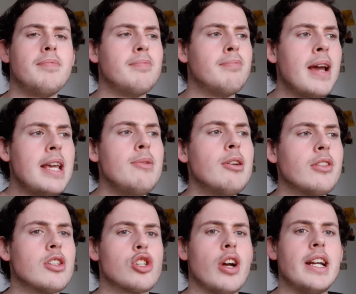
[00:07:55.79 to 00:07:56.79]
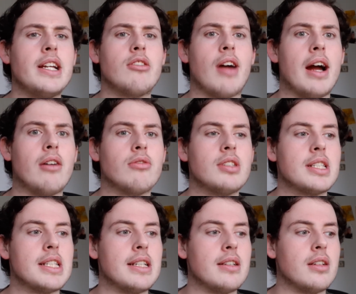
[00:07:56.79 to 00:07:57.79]
maybe on the training
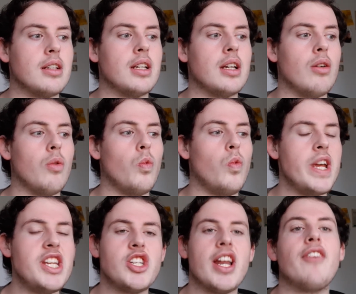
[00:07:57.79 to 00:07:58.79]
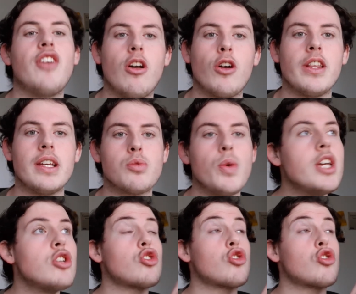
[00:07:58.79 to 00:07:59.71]
ground, we should have a look at this. We could